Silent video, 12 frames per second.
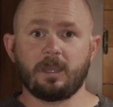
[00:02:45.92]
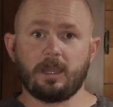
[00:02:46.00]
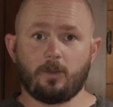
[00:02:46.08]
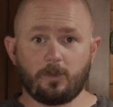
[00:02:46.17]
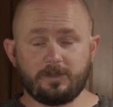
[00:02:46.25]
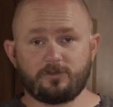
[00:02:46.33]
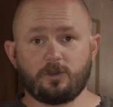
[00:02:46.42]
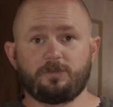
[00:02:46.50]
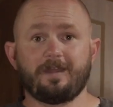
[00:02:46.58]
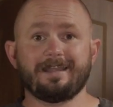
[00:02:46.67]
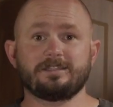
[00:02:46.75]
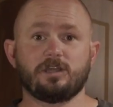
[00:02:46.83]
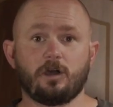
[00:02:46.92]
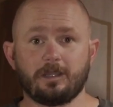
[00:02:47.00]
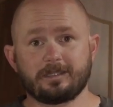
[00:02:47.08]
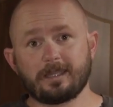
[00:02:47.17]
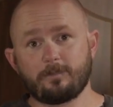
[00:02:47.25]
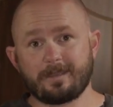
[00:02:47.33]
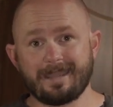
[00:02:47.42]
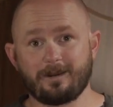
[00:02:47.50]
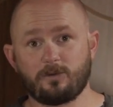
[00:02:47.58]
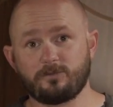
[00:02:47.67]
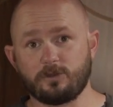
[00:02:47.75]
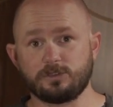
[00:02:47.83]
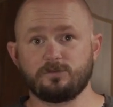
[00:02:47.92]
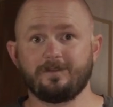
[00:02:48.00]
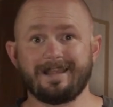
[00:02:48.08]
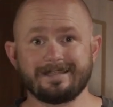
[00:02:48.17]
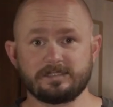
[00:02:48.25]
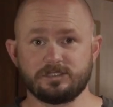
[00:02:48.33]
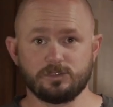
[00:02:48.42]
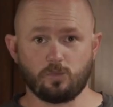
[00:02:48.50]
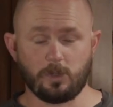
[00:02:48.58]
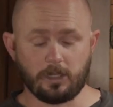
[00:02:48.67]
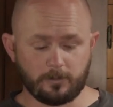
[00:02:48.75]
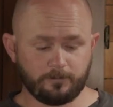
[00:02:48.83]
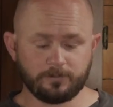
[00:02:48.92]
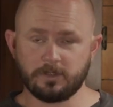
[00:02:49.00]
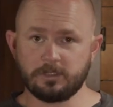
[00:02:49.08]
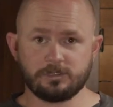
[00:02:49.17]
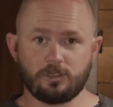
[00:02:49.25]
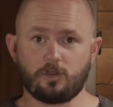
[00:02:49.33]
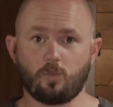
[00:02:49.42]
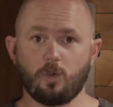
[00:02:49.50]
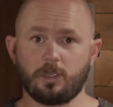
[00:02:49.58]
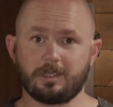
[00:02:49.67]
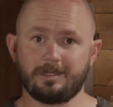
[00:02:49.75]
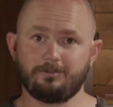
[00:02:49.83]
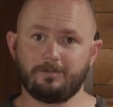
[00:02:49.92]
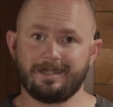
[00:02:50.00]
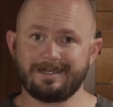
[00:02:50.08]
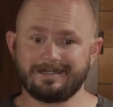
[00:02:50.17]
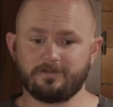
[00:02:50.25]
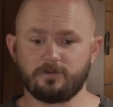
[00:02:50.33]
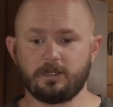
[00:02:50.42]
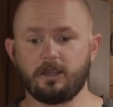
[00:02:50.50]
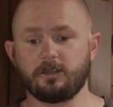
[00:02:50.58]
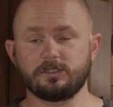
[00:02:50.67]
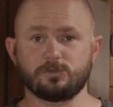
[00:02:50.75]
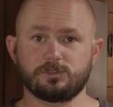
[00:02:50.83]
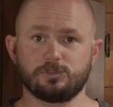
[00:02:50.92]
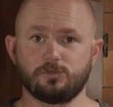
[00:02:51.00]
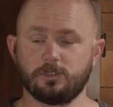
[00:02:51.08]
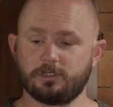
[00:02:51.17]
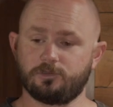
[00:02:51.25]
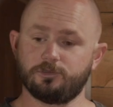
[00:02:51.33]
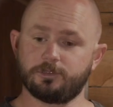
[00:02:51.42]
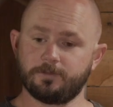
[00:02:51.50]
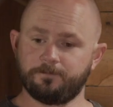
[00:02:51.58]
when you've got that tide coming out off those flats as well. So you can work it in many different areas, which is really good.